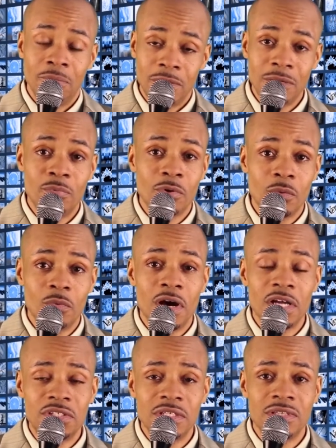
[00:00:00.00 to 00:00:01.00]
People are
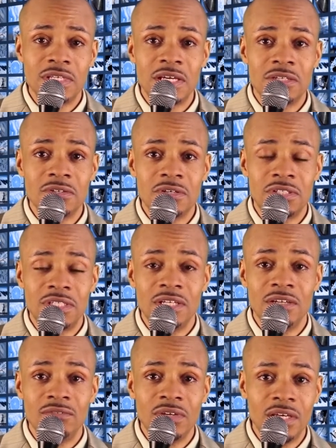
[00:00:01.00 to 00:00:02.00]
watching things on
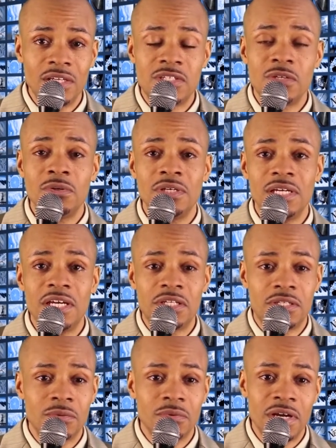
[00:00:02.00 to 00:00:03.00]
TV and tuning
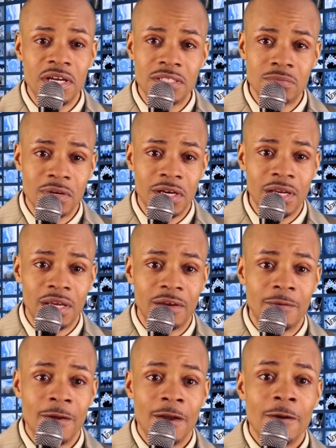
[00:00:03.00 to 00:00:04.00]
in to raise
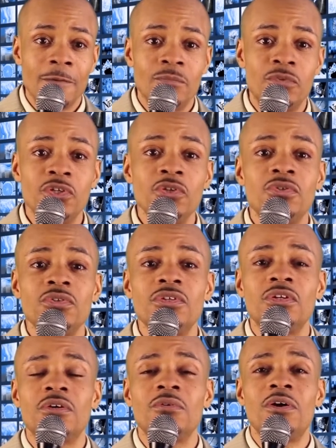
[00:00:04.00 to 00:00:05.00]
money. Due to
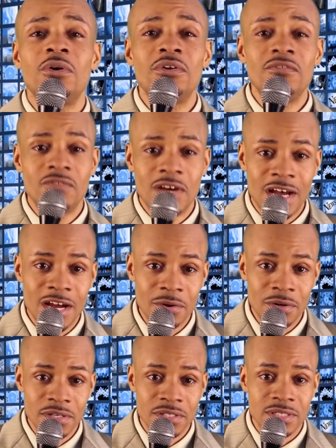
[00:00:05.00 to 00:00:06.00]
the
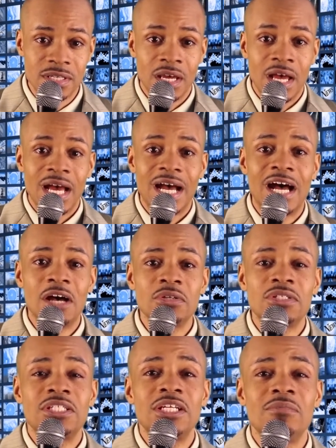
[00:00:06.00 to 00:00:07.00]
coronavirus,
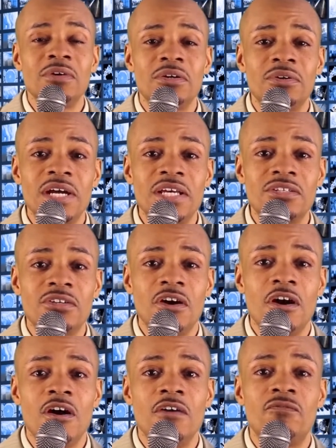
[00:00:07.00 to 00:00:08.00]
House Democrats
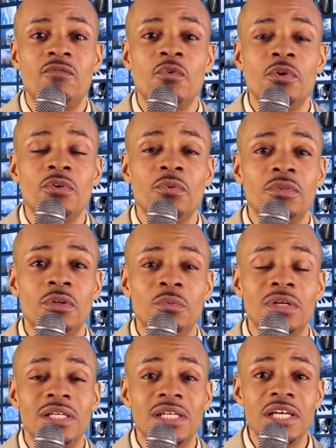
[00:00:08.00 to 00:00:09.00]
call for the
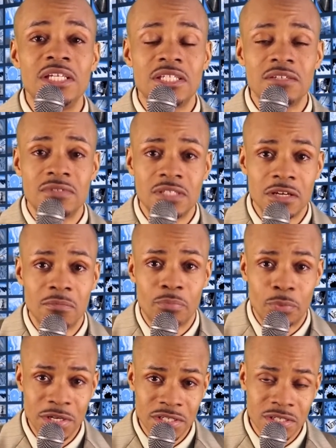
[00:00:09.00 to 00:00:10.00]
release of some
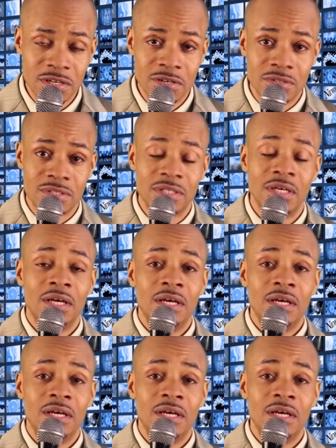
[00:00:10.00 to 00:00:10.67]
prisoners.